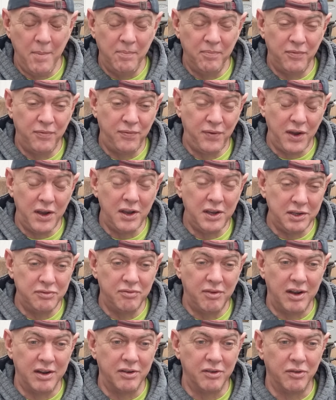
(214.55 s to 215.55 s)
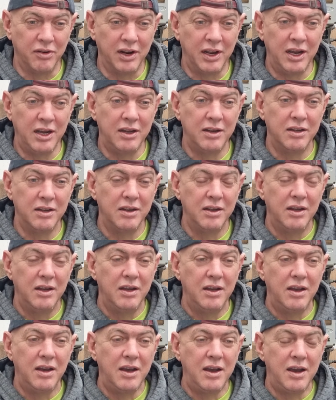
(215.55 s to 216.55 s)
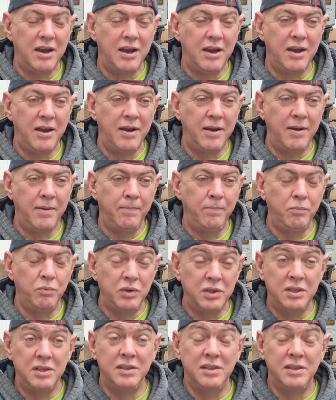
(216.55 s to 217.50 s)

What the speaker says: First run on it, which